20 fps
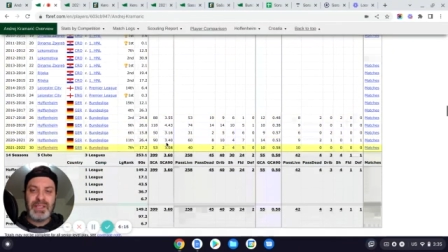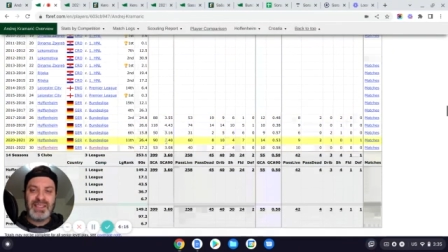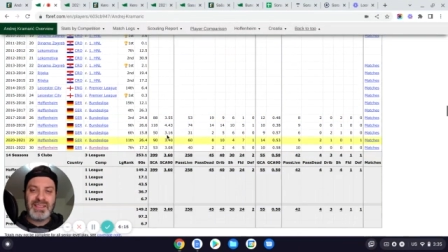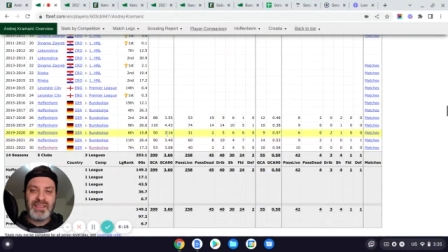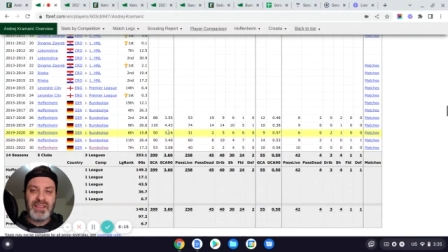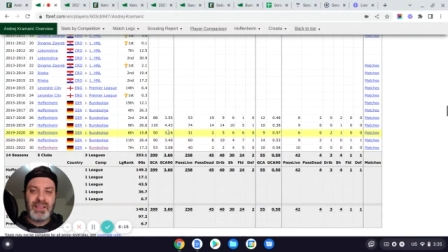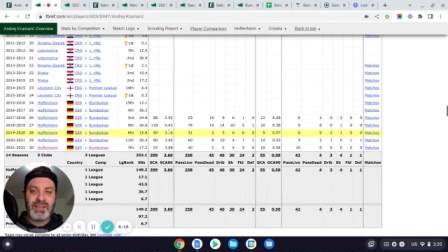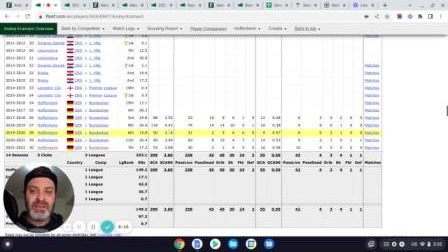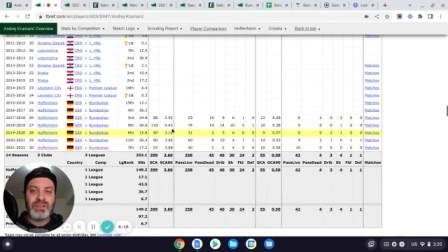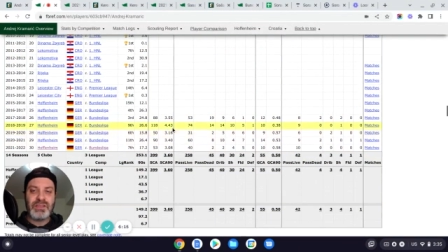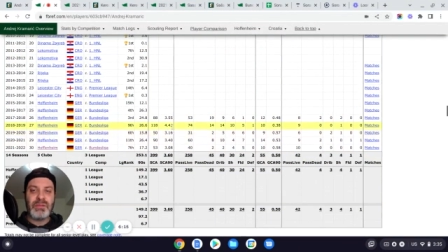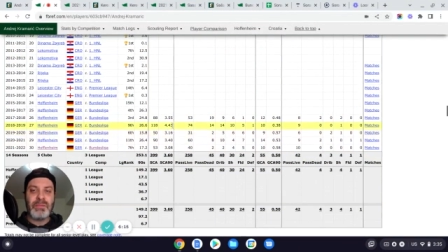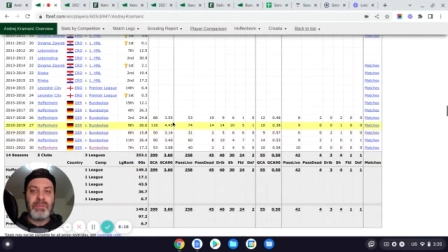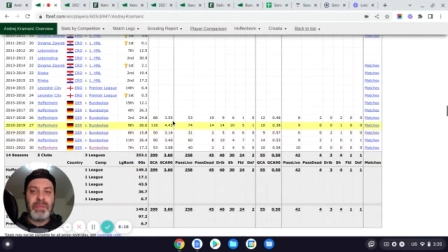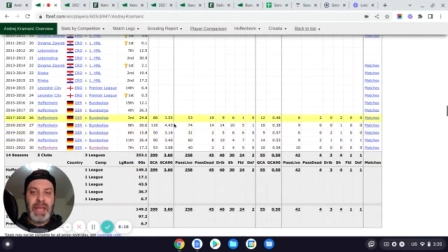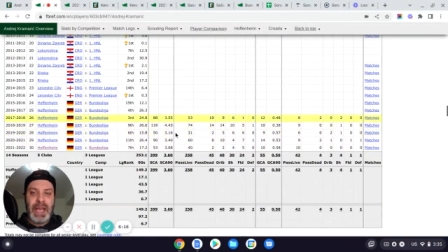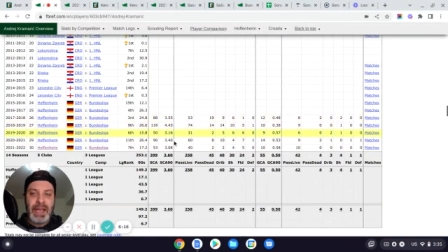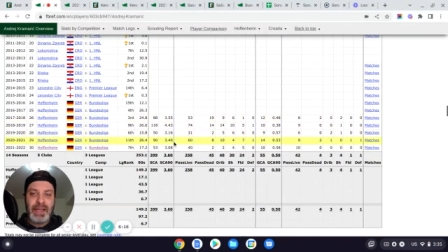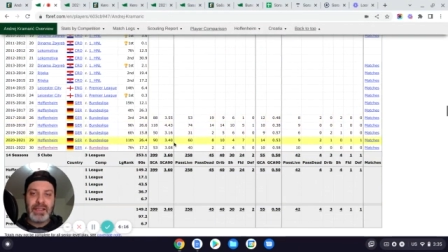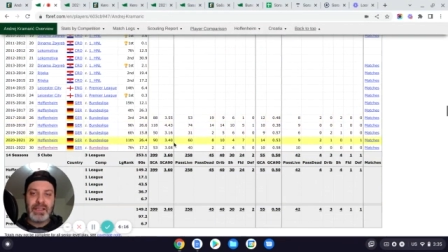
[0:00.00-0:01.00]
but it's not
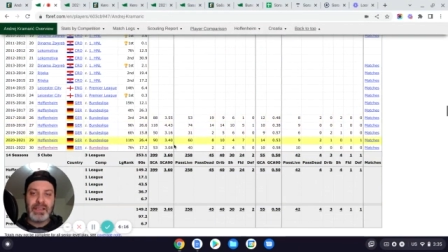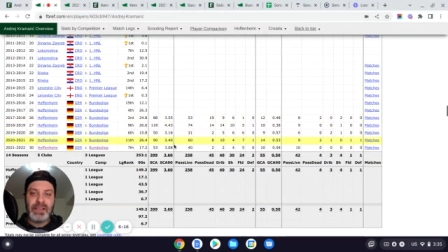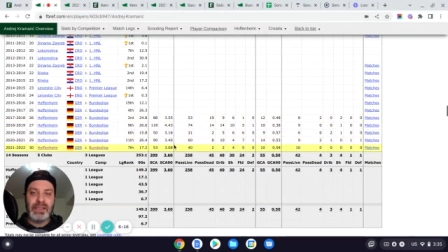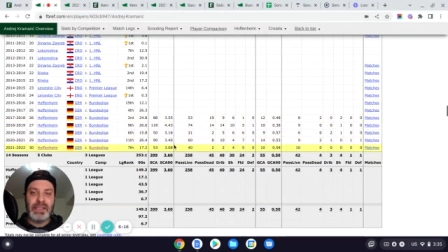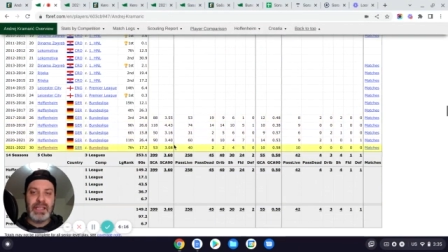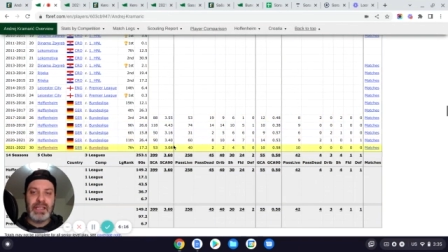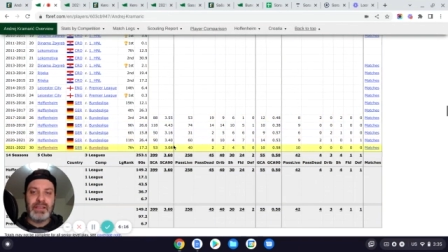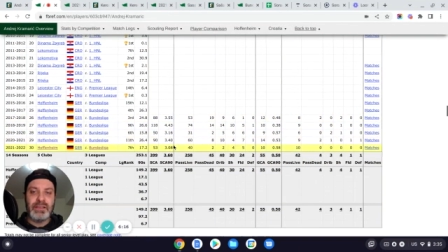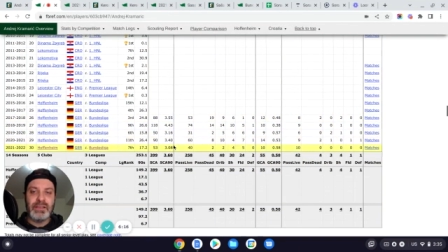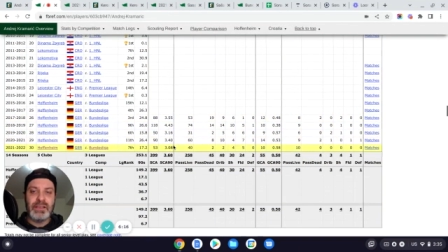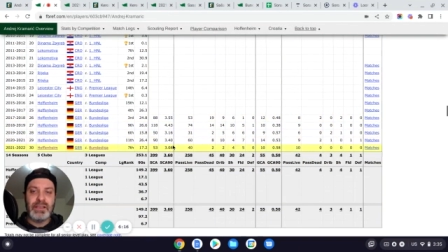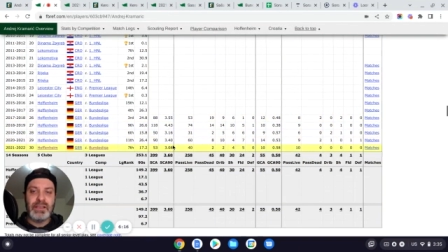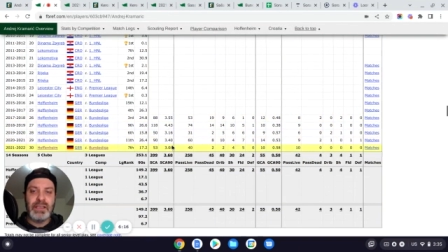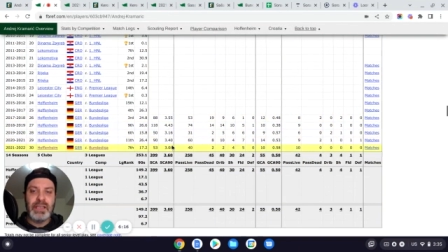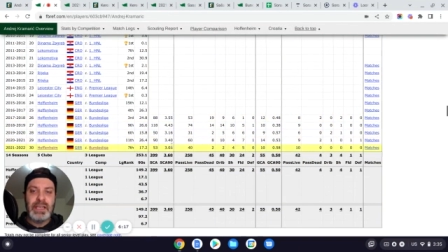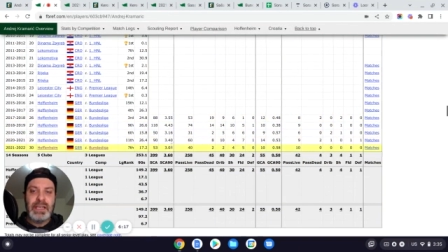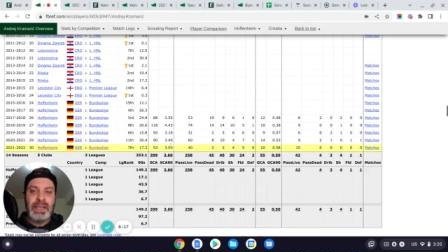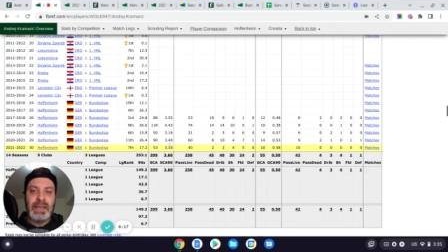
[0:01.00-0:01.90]
dramatically under.